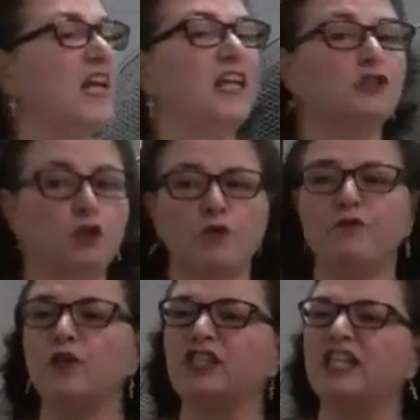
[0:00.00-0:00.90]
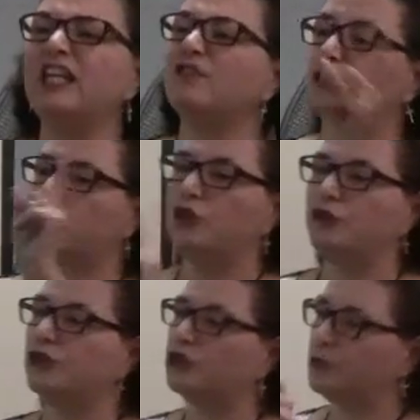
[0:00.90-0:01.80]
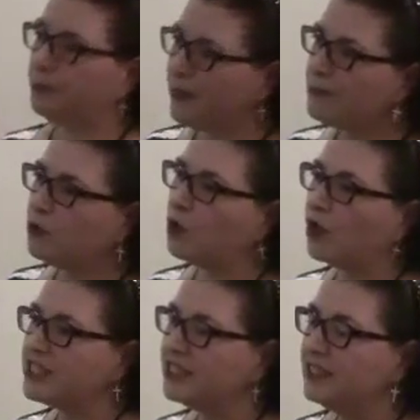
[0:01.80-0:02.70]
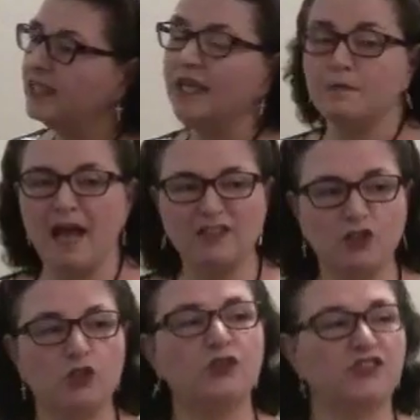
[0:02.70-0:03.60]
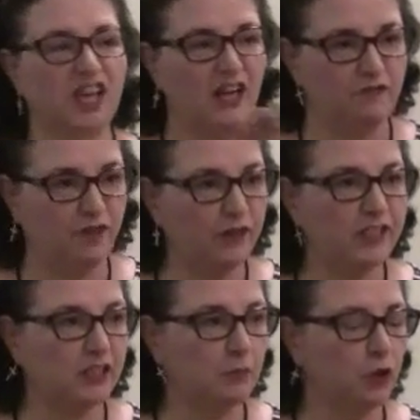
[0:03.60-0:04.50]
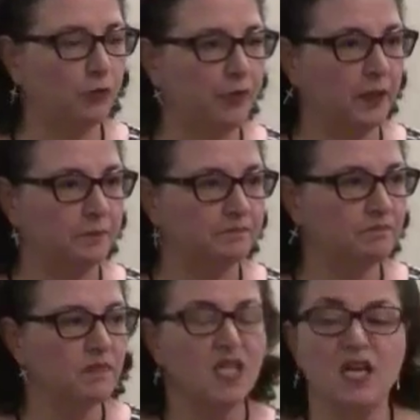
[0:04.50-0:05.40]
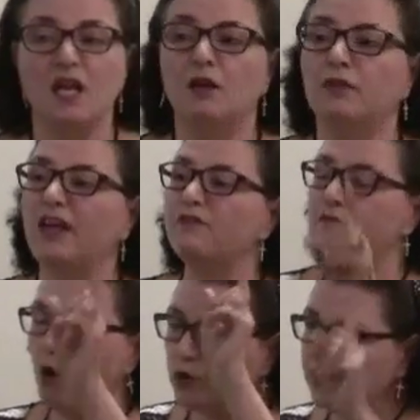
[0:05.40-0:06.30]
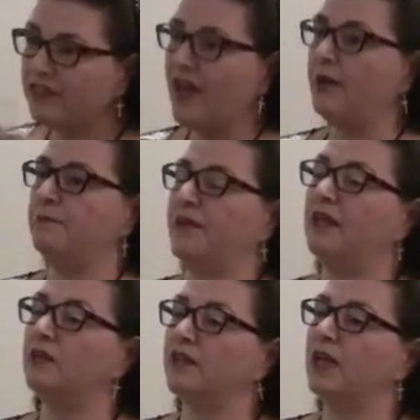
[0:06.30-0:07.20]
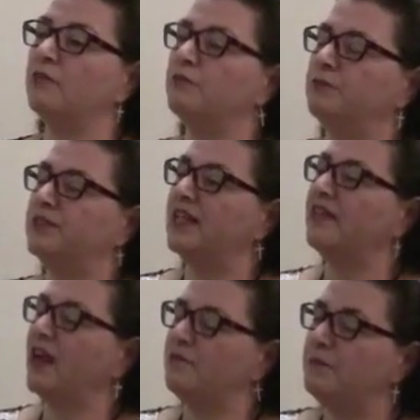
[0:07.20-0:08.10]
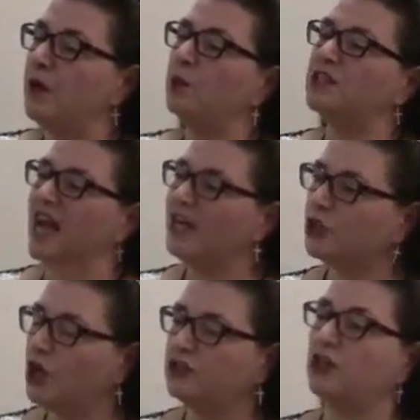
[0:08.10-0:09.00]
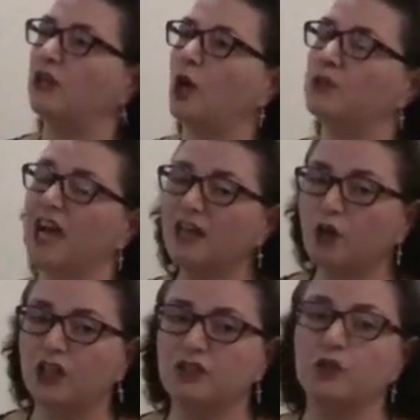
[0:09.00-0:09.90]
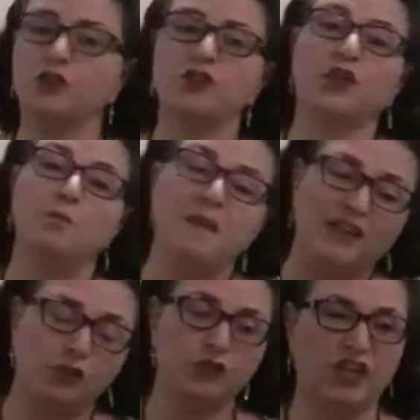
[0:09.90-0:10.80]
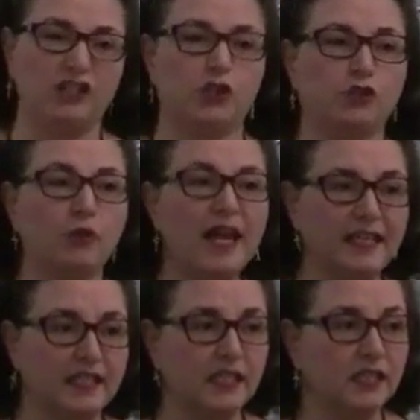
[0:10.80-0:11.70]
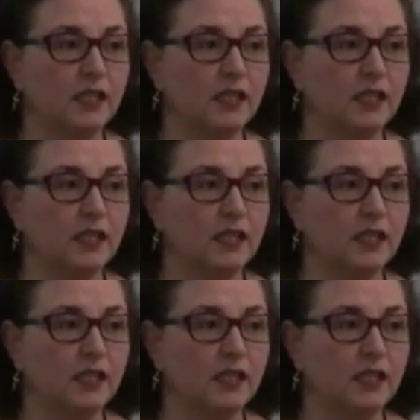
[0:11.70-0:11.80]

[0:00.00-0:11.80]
In 2014, the Supreme Court in Massachusetts had a very similar bill. They voted that, they said that bill was unconstitutional, Massachusetts had to strike it.